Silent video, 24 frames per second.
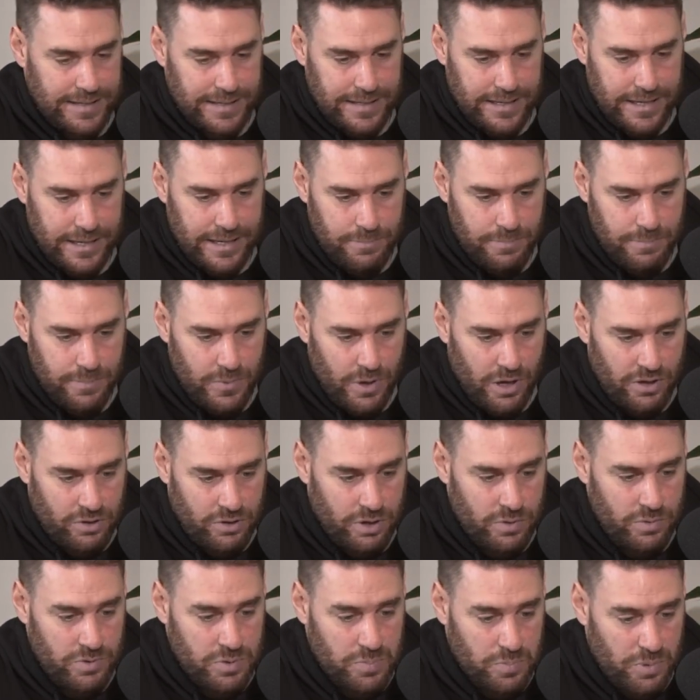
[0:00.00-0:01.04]
I
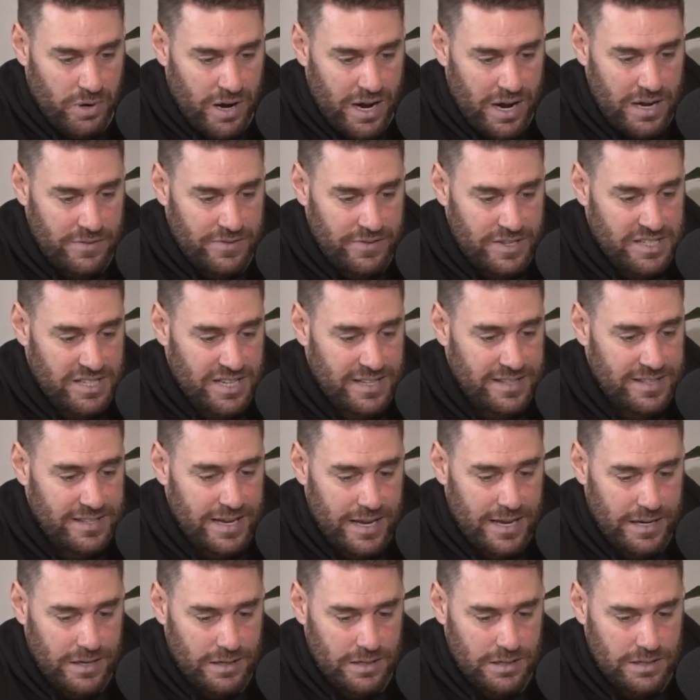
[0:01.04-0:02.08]
thought he was brave. He ticked
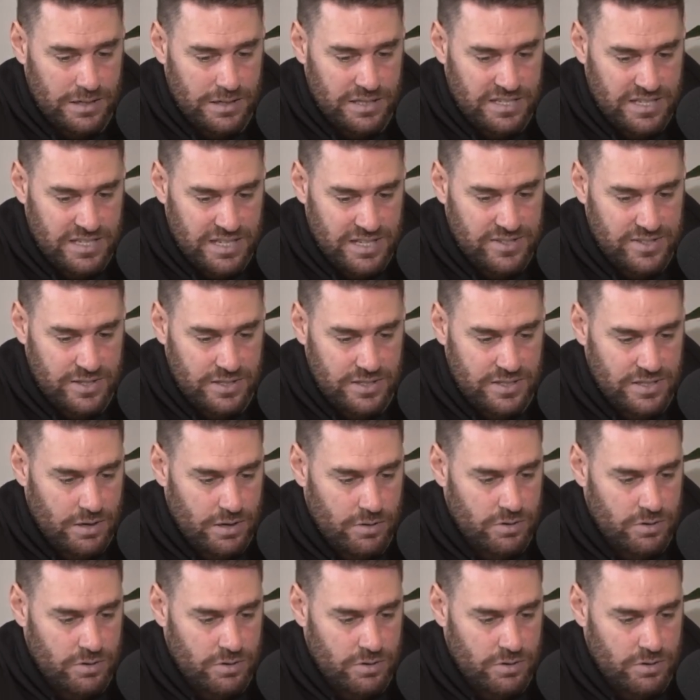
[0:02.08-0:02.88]
that distance.